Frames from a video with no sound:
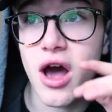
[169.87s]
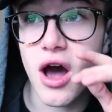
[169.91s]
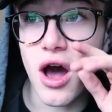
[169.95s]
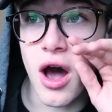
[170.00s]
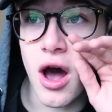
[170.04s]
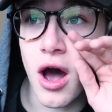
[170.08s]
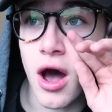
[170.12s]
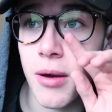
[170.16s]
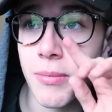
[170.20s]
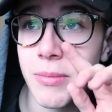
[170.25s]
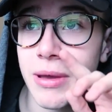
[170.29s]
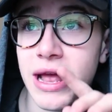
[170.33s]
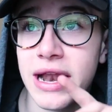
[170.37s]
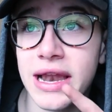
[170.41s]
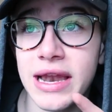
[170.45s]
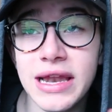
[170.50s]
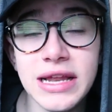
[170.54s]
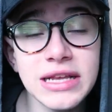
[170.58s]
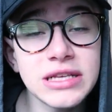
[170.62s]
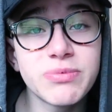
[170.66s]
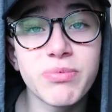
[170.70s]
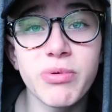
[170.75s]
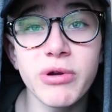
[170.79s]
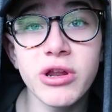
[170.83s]
Um, and
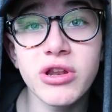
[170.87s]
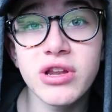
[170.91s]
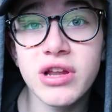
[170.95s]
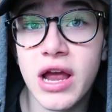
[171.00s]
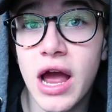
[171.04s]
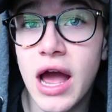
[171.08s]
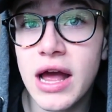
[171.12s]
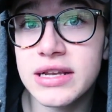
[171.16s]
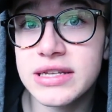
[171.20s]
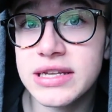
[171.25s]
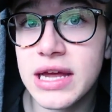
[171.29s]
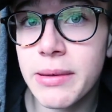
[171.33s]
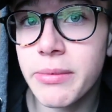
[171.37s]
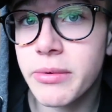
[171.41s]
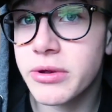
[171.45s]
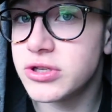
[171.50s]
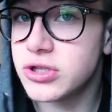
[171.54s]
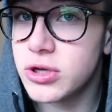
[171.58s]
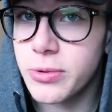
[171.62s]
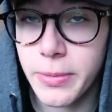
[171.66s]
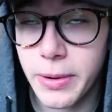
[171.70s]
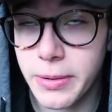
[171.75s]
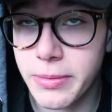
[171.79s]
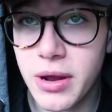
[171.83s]
it is pretty time
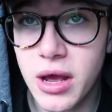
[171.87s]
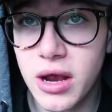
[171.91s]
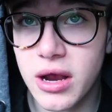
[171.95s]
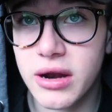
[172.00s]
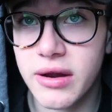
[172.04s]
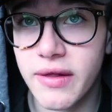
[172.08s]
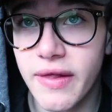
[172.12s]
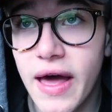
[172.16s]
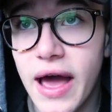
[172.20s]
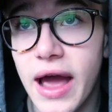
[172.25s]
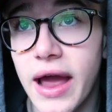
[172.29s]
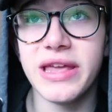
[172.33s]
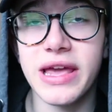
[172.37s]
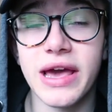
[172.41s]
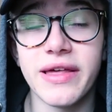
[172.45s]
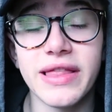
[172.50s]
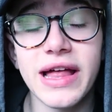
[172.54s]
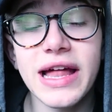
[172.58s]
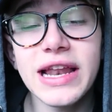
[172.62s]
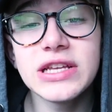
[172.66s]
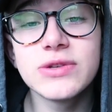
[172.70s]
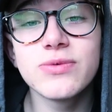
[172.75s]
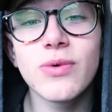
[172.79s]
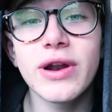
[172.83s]
consuming, I'm not gonna lie. But yeah,
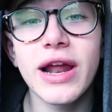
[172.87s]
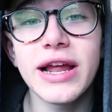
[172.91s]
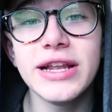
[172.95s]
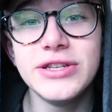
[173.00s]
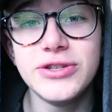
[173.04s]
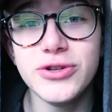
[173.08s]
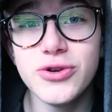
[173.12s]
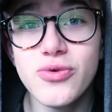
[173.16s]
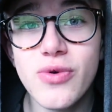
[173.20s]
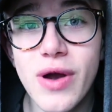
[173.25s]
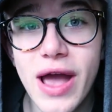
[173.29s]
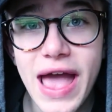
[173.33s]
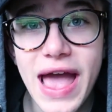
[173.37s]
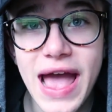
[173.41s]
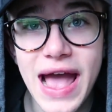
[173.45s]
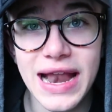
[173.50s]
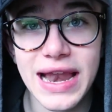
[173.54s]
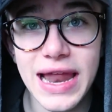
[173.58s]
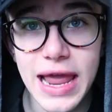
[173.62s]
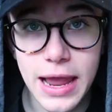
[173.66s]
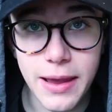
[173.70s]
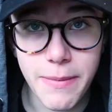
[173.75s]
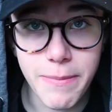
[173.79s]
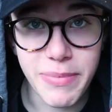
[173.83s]
that is what I do
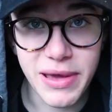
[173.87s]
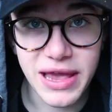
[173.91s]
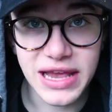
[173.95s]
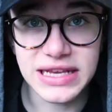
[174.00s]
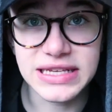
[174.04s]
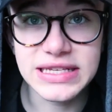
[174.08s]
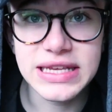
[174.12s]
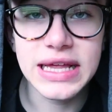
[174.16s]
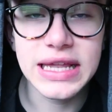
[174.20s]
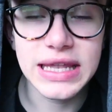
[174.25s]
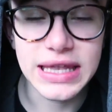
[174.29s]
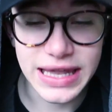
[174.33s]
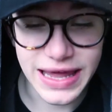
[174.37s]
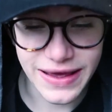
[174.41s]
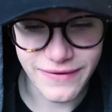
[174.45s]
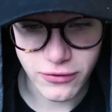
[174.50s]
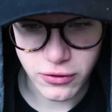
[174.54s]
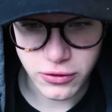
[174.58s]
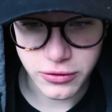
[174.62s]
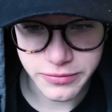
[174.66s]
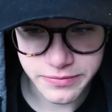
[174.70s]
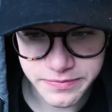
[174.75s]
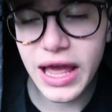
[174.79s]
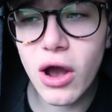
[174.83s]
at a base
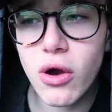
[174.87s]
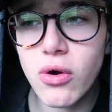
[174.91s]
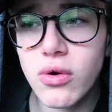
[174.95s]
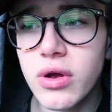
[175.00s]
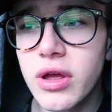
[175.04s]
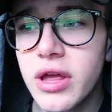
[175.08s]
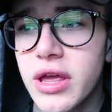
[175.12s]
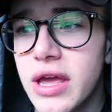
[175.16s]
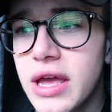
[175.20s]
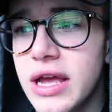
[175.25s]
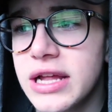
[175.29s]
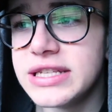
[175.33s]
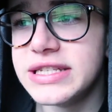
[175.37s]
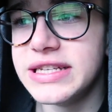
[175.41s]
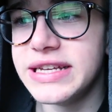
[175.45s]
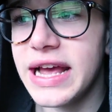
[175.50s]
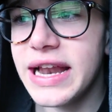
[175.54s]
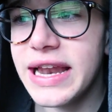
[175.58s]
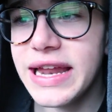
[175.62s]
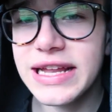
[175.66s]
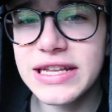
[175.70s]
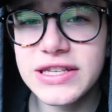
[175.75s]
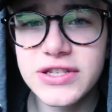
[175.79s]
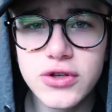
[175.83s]
level. Now, to
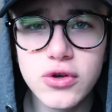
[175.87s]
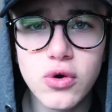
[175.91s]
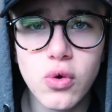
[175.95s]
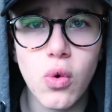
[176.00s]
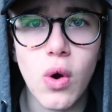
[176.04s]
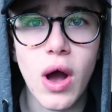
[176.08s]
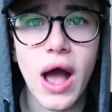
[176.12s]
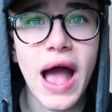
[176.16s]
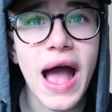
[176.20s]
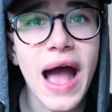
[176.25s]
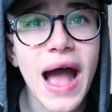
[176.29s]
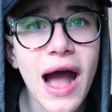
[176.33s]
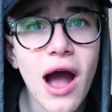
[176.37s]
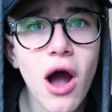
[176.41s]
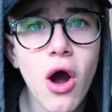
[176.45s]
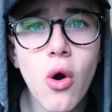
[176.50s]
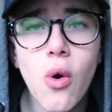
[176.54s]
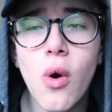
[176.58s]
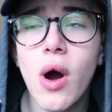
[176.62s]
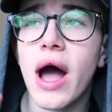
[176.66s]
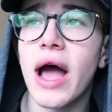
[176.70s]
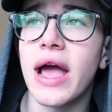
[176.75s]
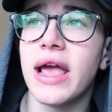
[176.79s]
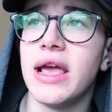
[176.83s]
get into
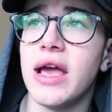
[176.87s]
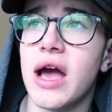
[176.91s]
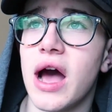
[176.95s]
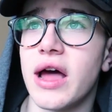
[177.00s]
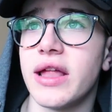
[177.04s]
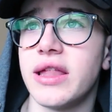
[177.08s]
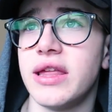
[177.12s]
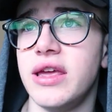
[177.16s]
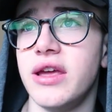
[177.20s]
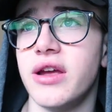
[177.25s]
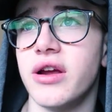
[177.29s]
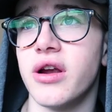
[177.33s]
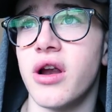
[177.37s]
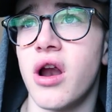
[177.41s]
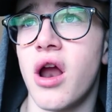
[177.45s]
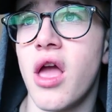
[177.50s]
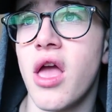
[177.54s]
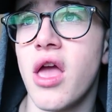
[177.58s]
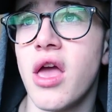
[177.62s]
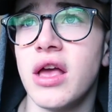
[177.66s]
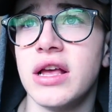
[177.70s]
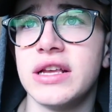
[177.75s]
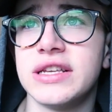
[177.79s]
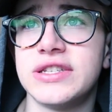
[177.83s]
how I got here,
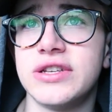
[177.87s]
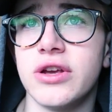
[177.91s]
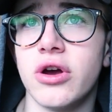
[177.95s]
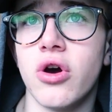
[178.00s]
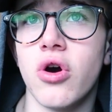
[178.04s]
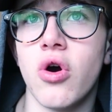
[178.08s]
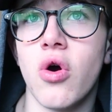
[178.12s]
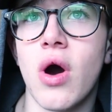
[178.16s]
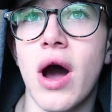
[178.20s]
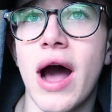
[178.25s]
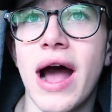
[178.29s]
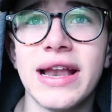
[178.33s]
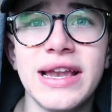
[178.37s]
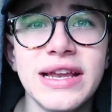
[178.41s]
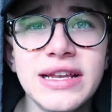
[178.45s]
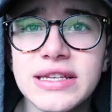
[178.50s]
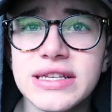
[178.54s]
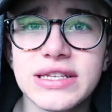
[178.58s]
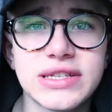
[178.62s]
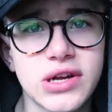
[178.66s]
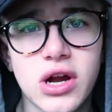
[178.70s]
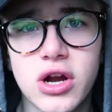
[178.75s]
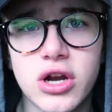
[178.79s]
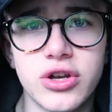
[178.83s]
so I
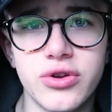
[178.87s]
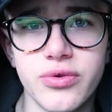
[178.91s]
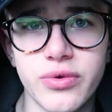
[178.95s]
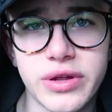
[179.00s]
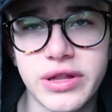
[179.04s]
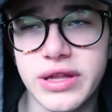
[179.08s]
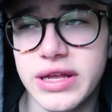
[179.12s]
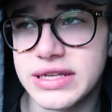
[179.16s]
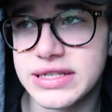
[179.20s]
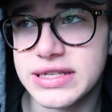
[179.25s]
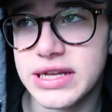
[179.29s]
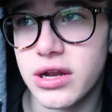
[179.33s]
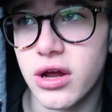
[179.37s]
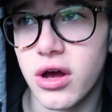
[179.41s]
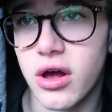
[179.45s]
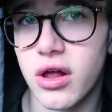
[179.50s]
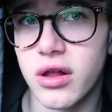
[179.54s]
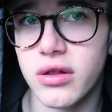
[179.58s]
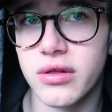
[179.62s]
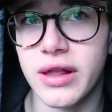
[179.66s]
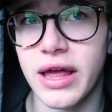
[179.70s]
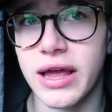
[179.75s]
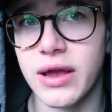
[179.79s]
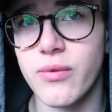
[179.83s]
didn't start doing this at
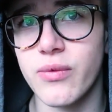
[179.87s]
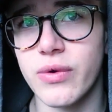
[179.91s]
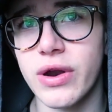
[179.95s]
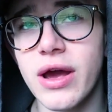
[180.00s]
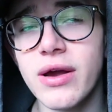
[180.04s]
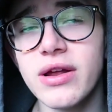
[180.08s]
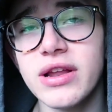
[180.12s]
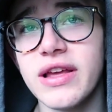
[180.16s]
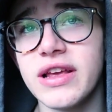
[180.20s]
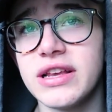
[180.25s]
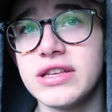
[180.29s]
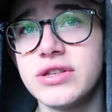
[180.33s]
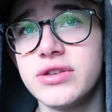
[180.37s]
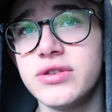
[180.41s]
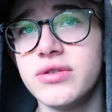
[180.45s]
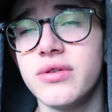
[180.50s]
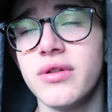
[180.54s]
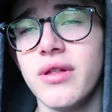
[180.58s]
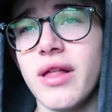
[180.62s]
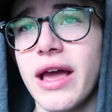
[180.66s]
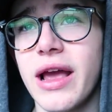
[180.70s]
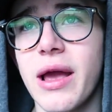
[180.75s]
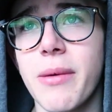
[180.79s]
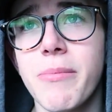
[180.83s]
all. Like when I,
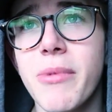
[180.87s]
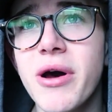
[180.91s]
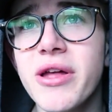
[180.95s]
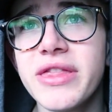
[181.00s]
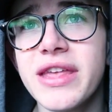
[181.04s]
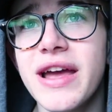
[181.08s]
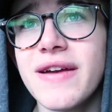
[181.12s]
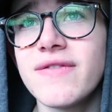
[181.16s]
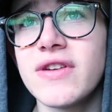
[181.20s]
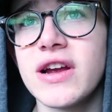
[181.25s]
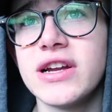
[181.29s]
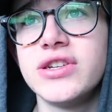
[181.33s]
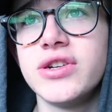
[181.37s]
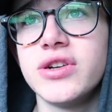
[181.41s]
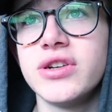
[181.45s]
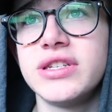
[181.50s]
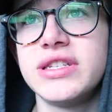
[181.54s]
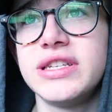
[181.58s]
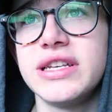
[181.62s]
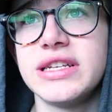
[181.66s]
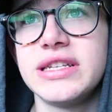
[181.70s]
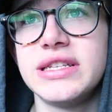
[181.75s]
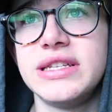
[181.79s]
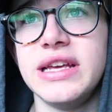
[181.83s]
like a month after I
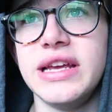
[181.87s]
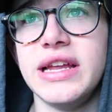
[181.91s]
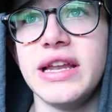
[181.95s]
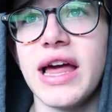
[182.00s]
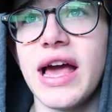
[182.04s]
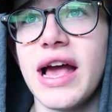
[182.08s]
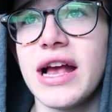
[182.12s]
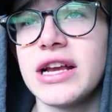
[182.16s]
turned 16,